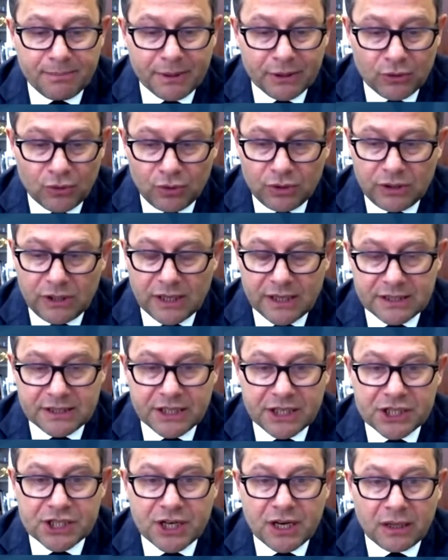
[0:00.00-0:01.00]
and they
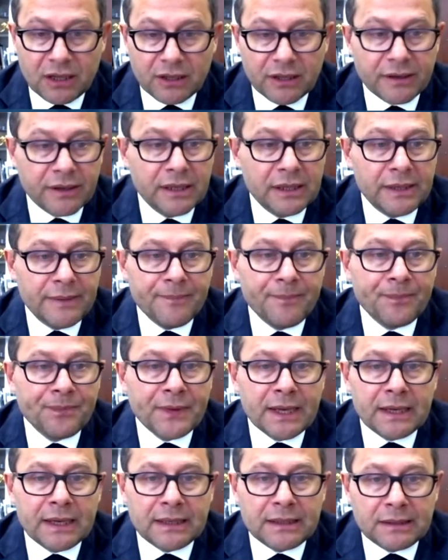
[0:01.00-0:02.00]
used very different
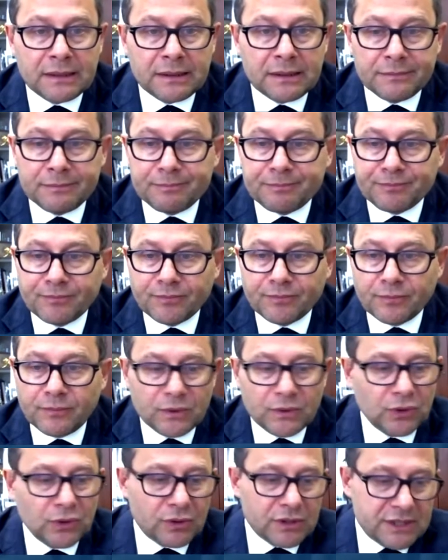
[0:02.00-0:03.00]
approaches and very
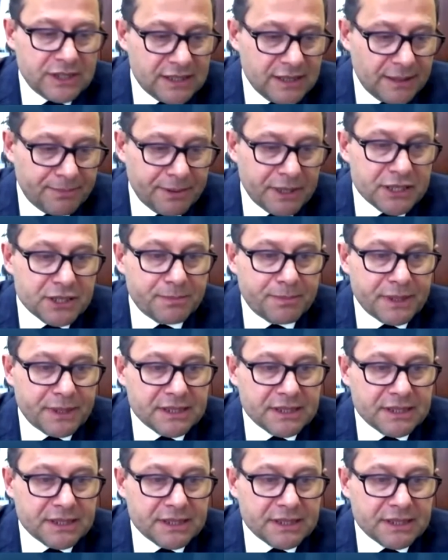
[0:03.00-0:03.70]
different scales.